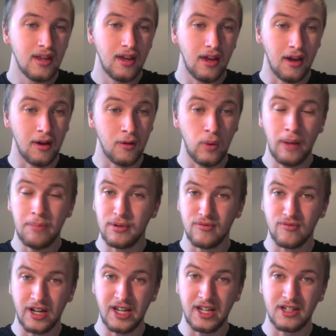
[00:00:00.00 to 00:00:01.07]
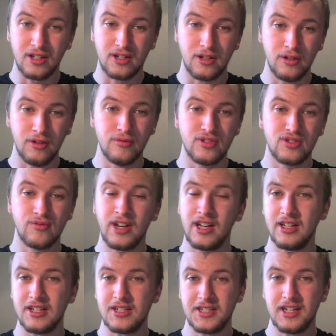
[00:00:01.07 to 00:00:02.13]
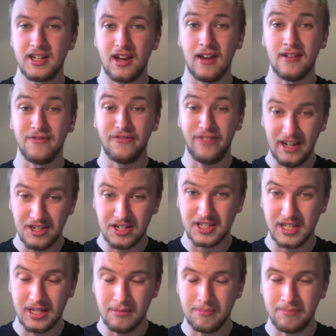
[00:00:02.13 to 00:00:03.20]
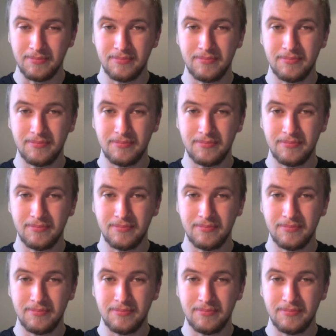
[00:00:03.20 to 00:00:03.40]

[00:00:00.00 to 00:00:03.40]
Weaponry includes realistic and fantasy